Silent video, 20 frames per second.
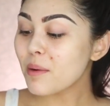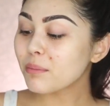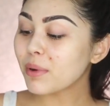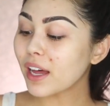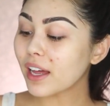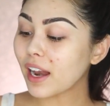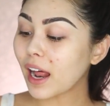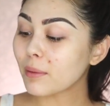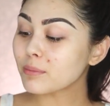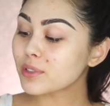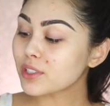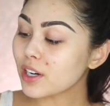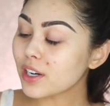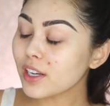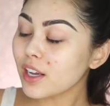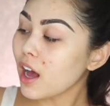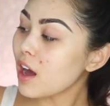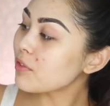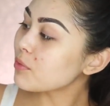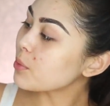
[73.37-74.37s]
But I'm
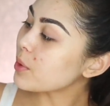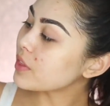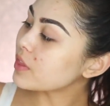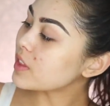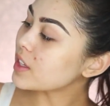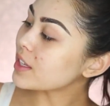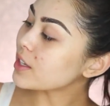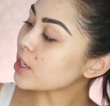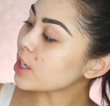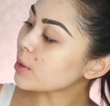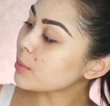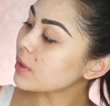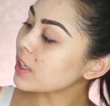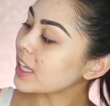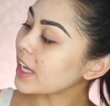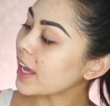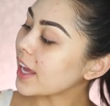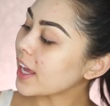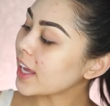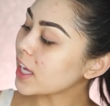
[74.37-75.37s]
starting off with the Urban
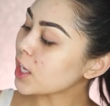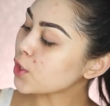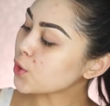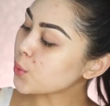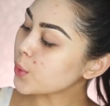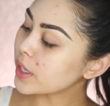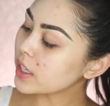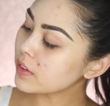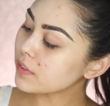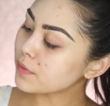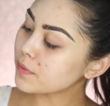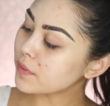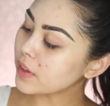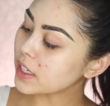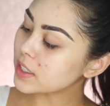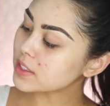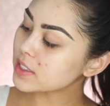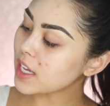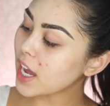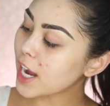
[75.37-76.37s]
Decay Quick
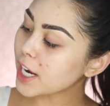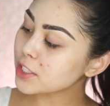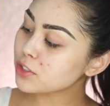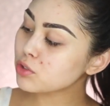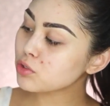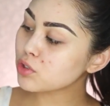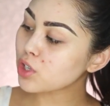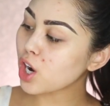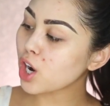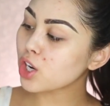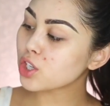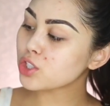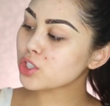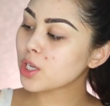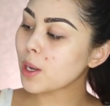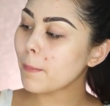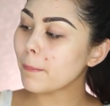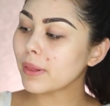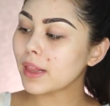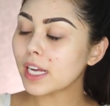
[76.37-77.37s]
Fix Hydro
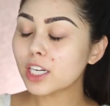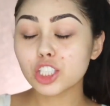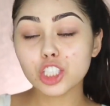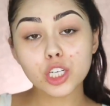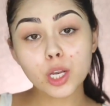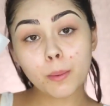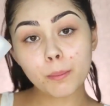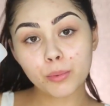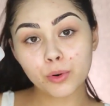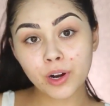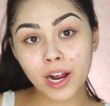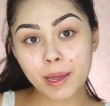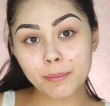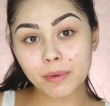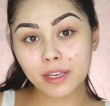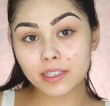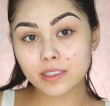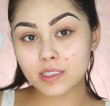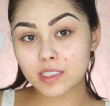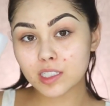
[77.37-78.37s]
Charge Complexion
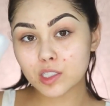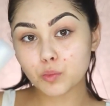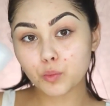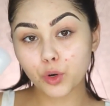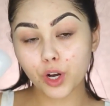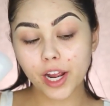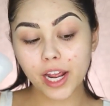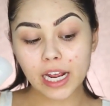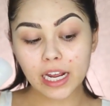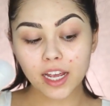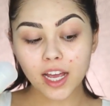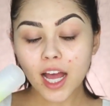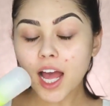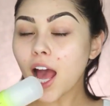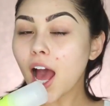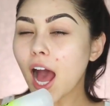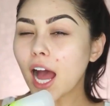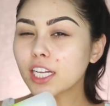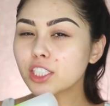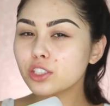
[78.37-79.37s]
Priming Spray.
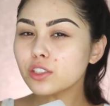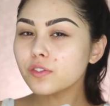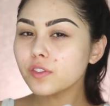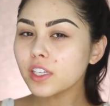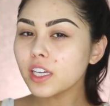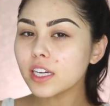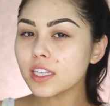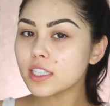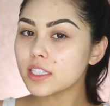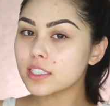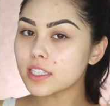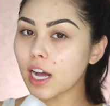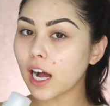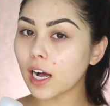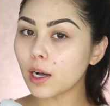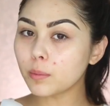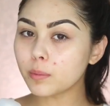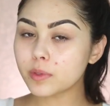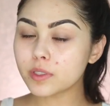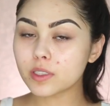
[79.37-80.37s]
I do feel like this
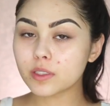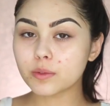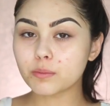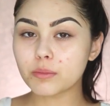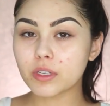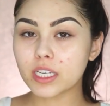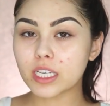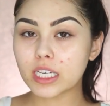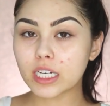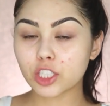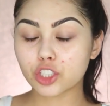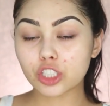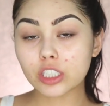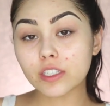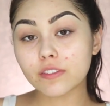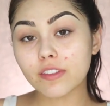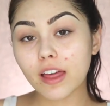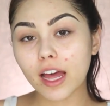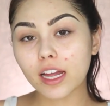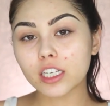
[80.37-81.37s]
helps me
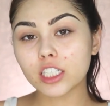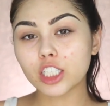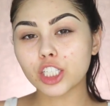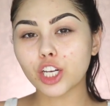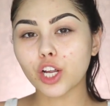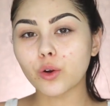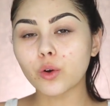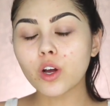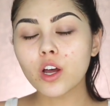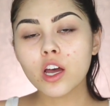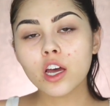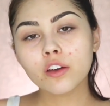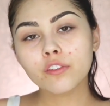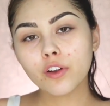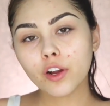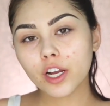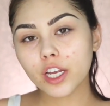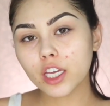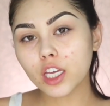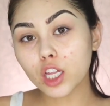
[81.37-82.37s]
achieve that, you know,
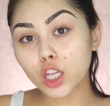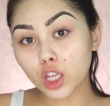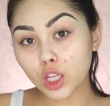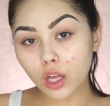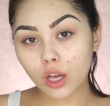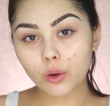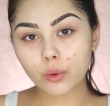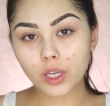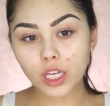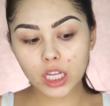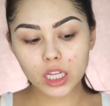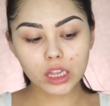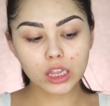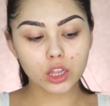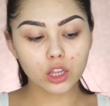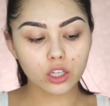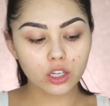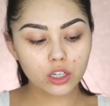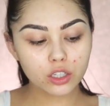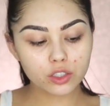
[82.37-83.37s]
very glowy
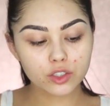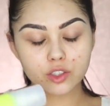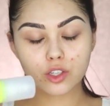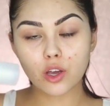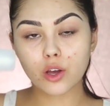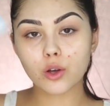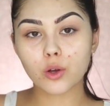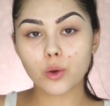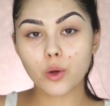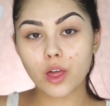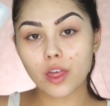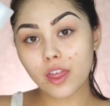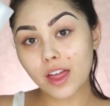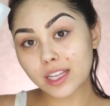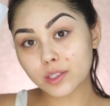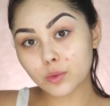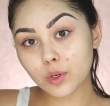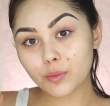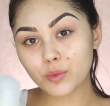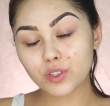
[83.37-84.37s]
look, so
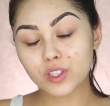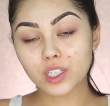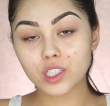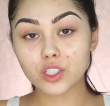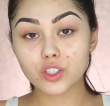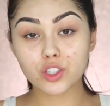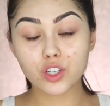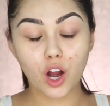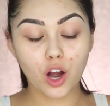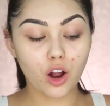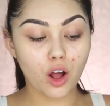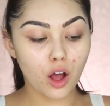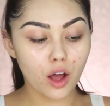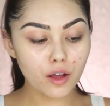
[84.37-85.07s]
that's what I'm using to start